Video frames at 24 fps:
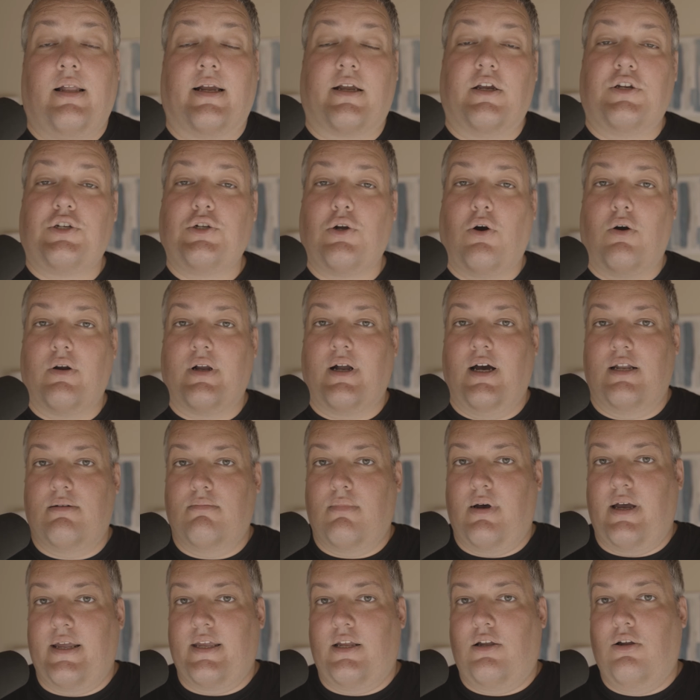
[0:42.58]
like a shotgun
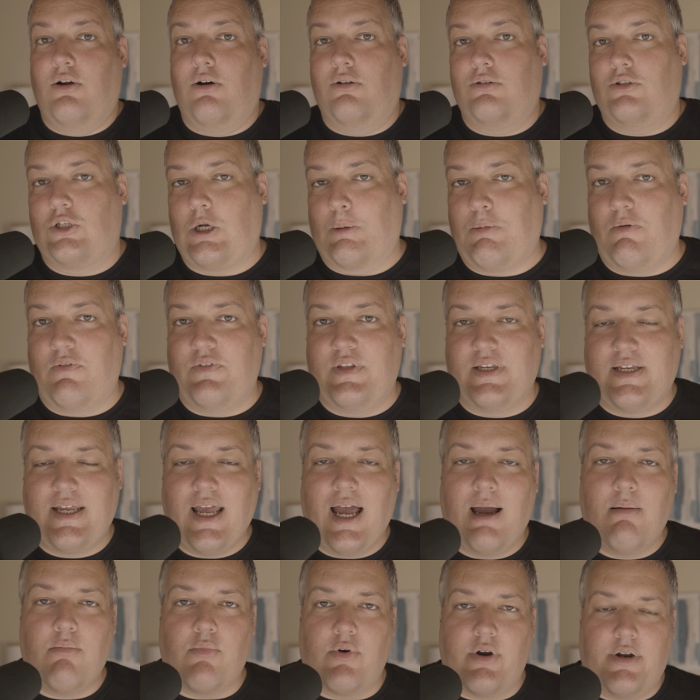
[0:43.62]
mic on top of the
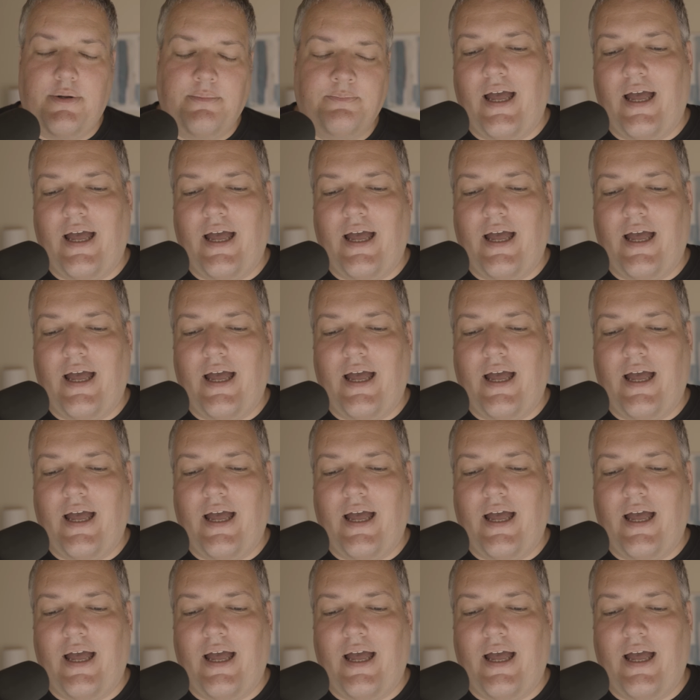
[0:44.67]
camera?